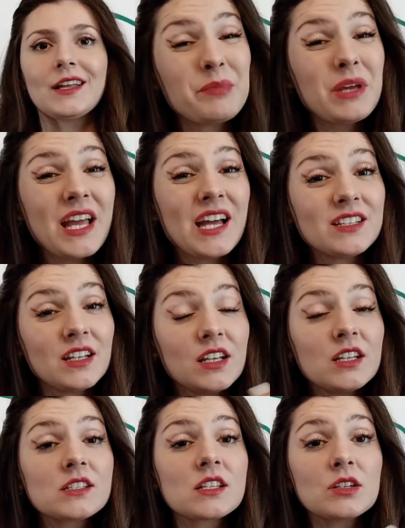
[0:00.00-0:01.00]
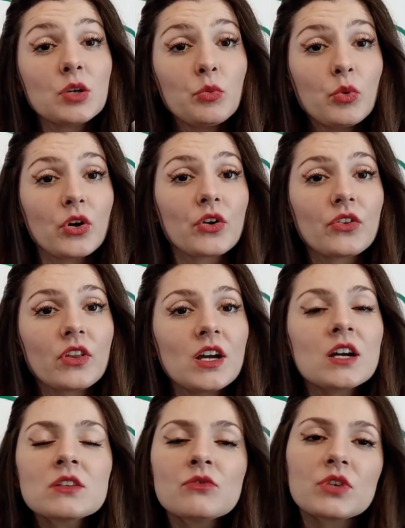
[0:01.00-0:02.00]
Babycat isn't worth an
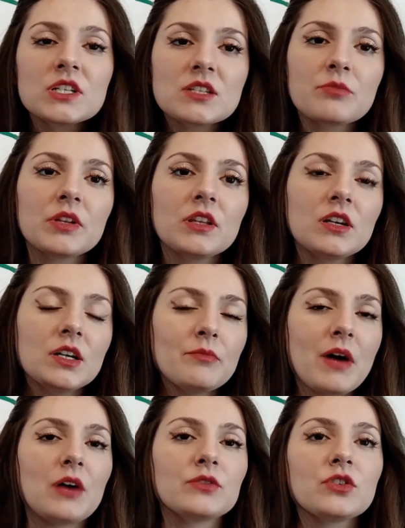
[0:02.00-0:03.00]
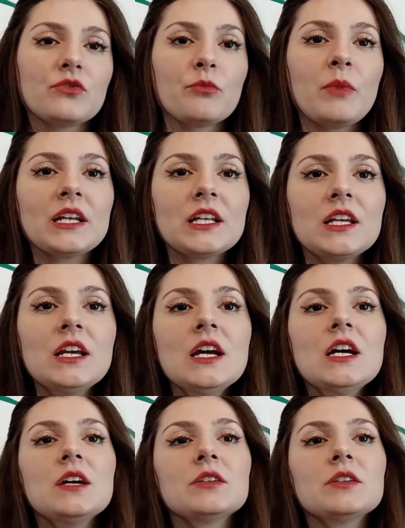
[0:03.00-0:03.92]
unreasonable amount of money